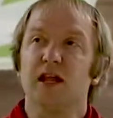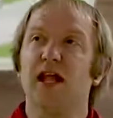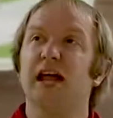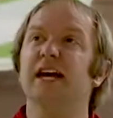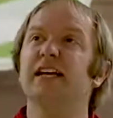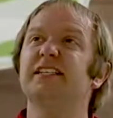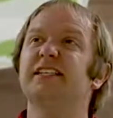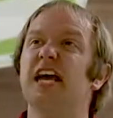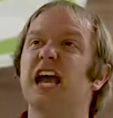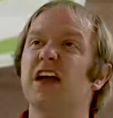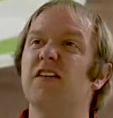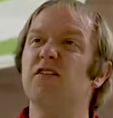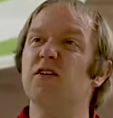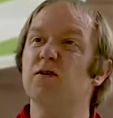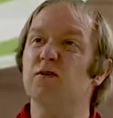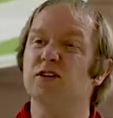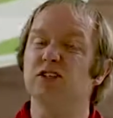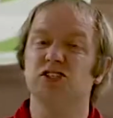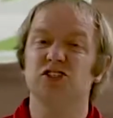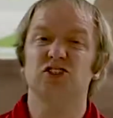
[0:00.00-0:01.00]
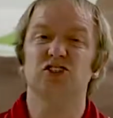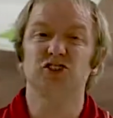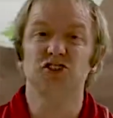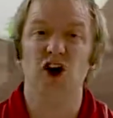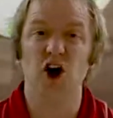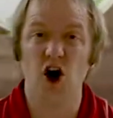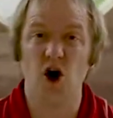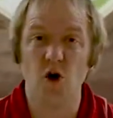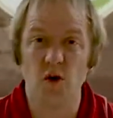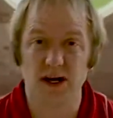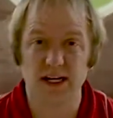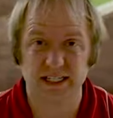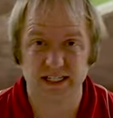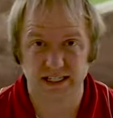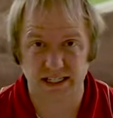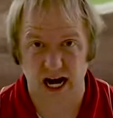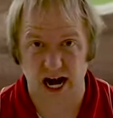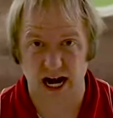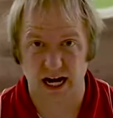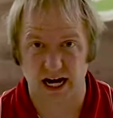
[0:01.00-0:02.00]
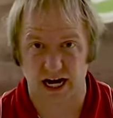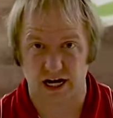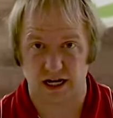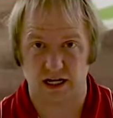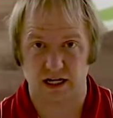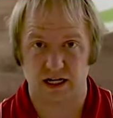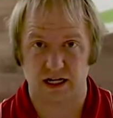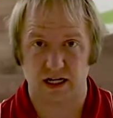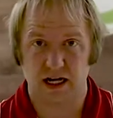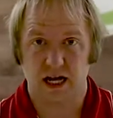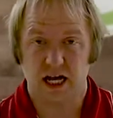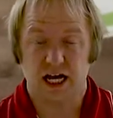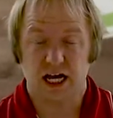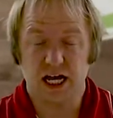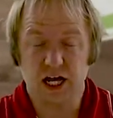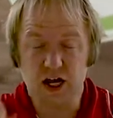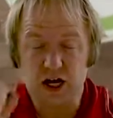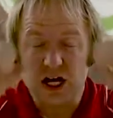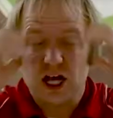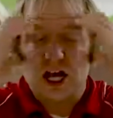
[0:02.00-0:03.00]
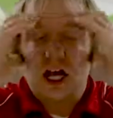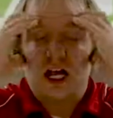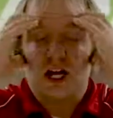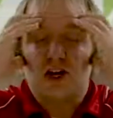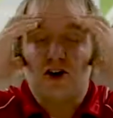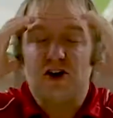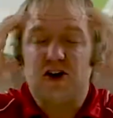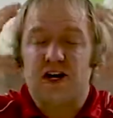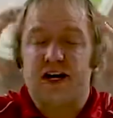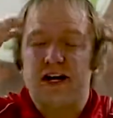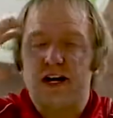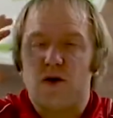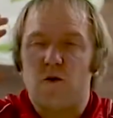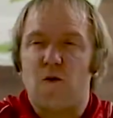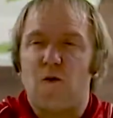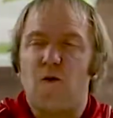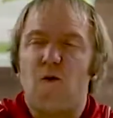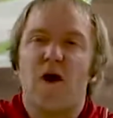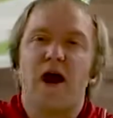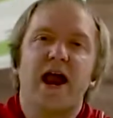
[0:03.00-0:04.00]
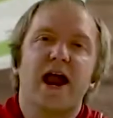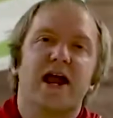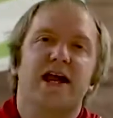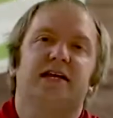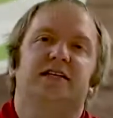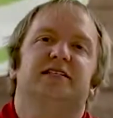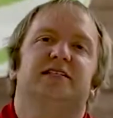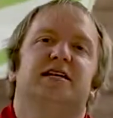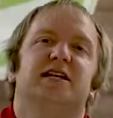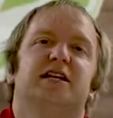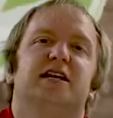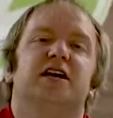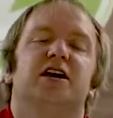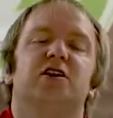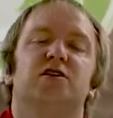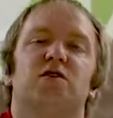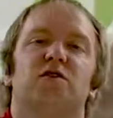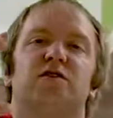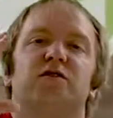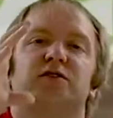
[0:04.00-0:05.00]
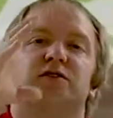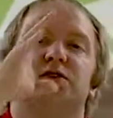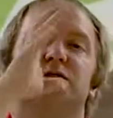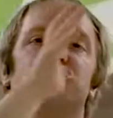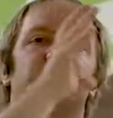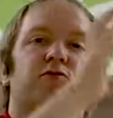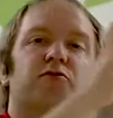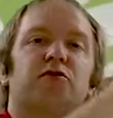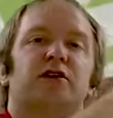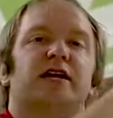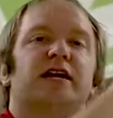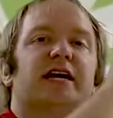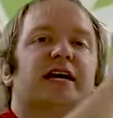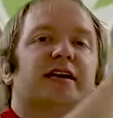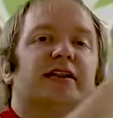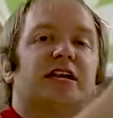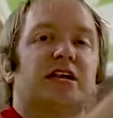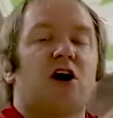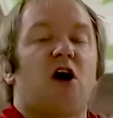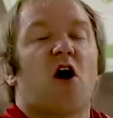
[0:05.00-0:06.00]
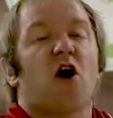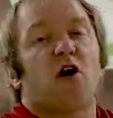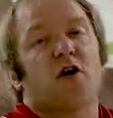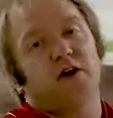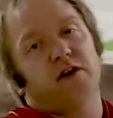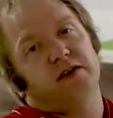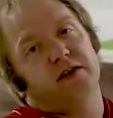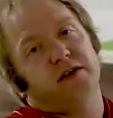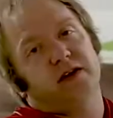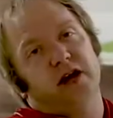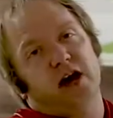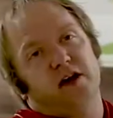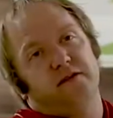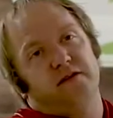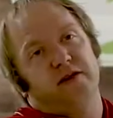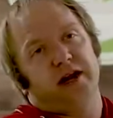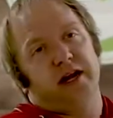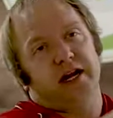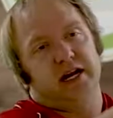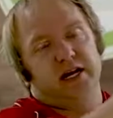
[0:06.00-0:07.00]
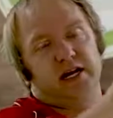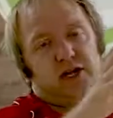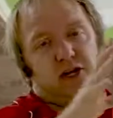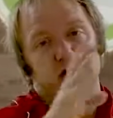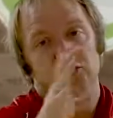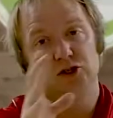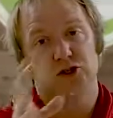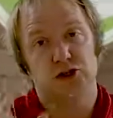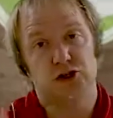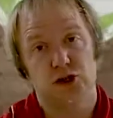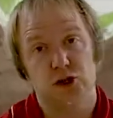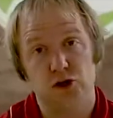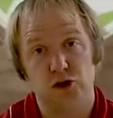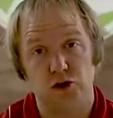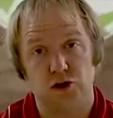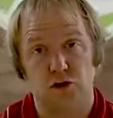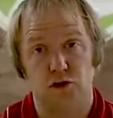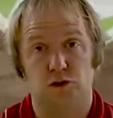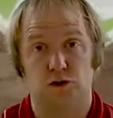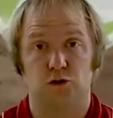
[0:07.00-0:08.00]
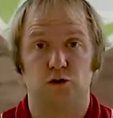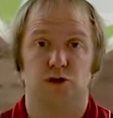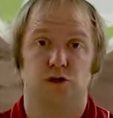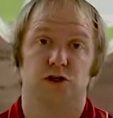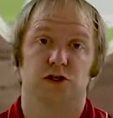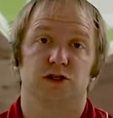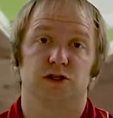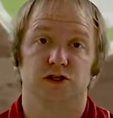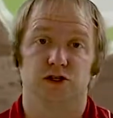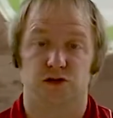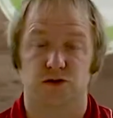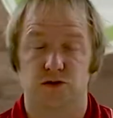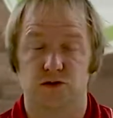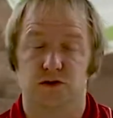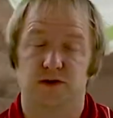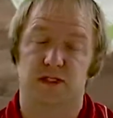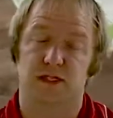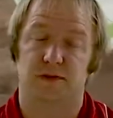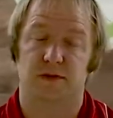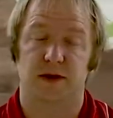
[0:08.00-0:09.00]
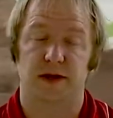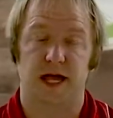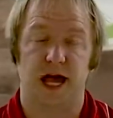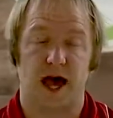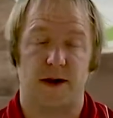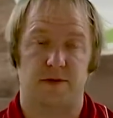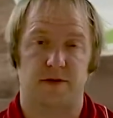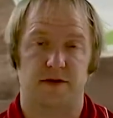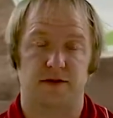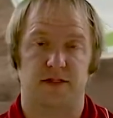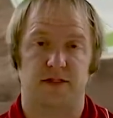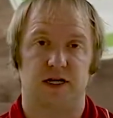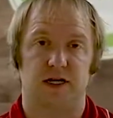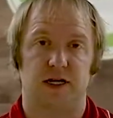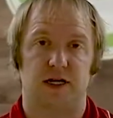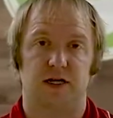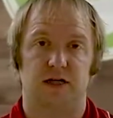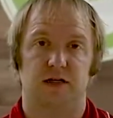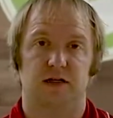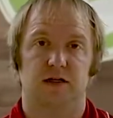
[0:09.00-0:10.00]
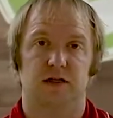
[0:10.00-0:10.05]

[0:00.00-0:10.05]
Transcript: And David was so excited. He couldn't wait to bring the Ark of the Covenant to Jerusalem, the capital city.